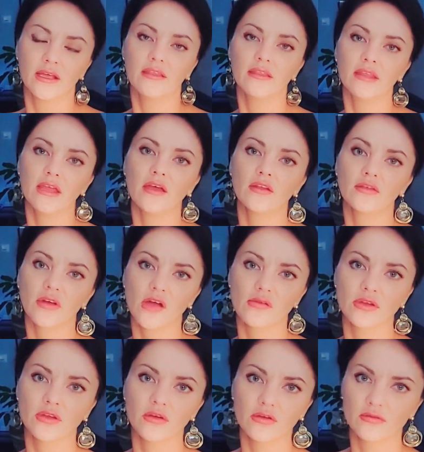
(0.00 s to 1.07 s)
in the end of
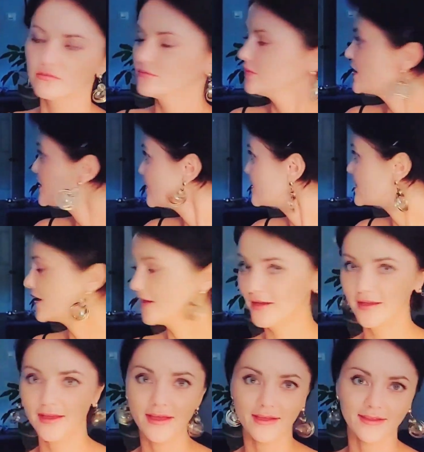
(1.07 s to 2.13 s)
corridor, as you see
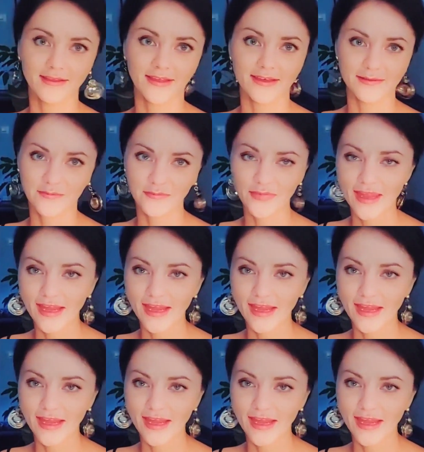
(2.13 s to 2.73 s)
there.